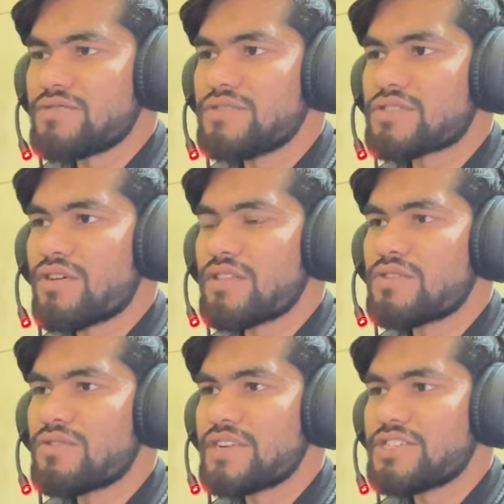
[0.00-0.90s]
To install the
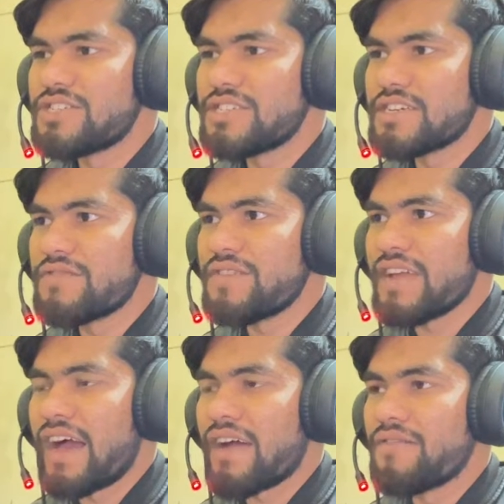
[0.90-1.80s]
Node and JDK, we
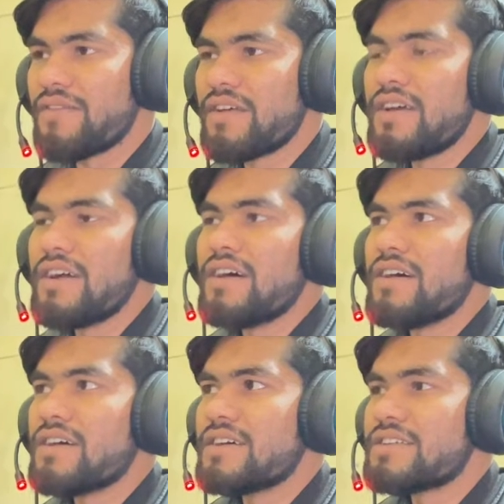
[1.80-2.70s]
have
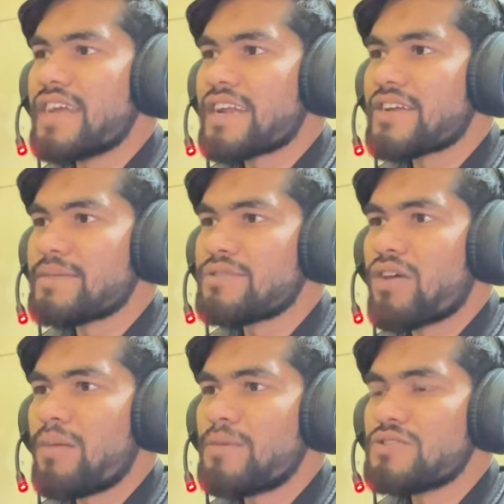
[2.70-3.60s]
React Native
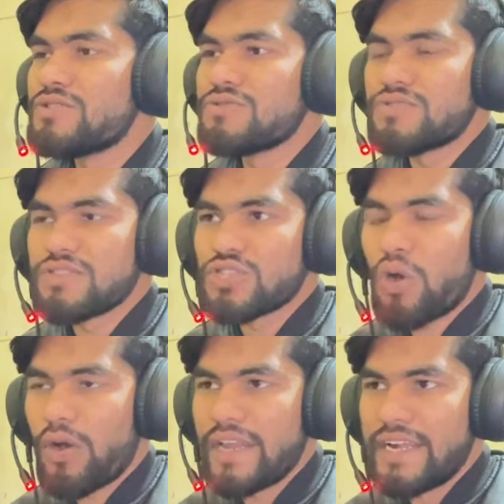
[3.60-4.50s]
recommend to use the
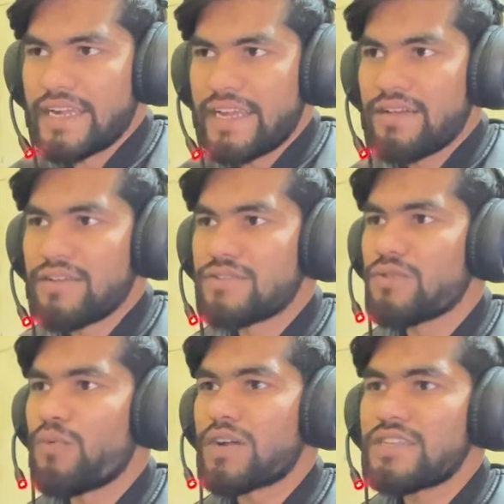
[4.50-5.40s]
Chocolatey. So
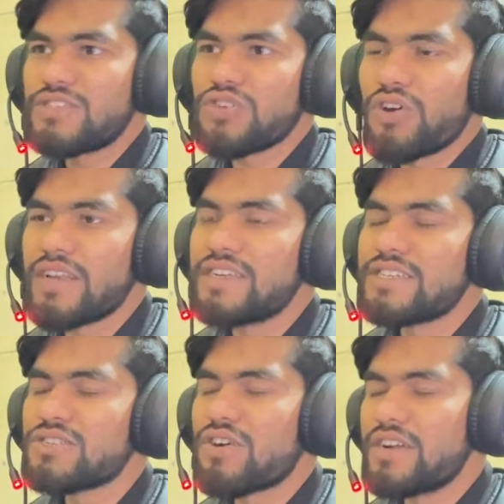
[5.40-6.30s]
what is
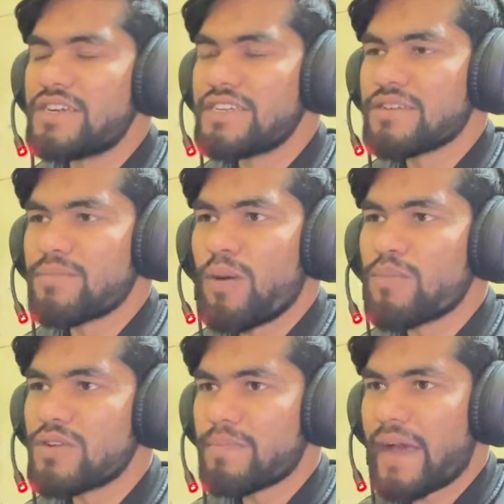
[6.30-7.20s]
Chocolatey? Chocolatey is a
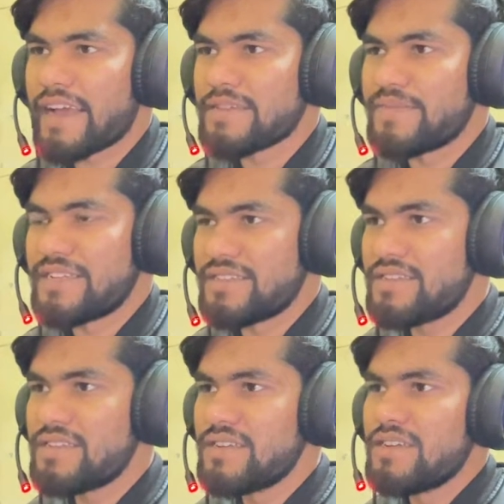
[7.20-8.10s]
popular package manager.
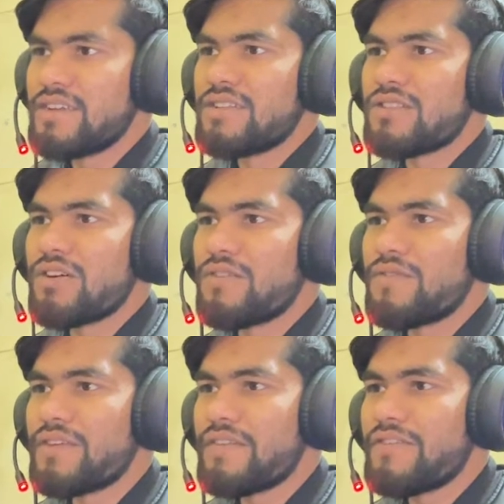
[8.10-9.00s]
Now
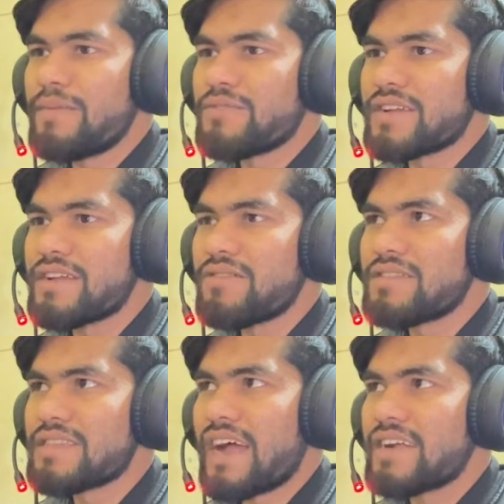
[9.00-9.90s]
we have to click
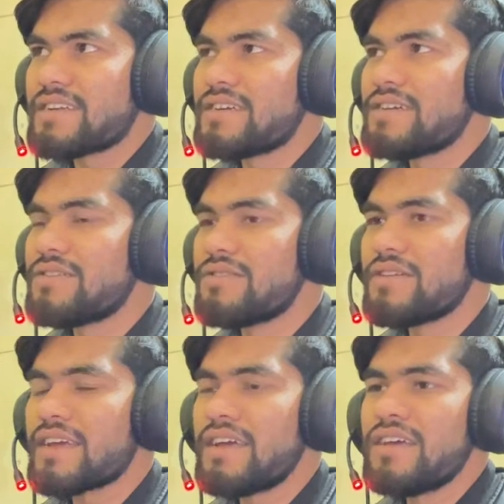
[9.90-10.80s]
on that.
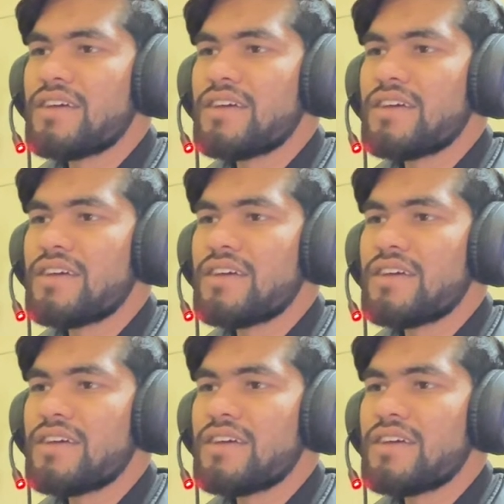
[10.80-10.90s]
Okay.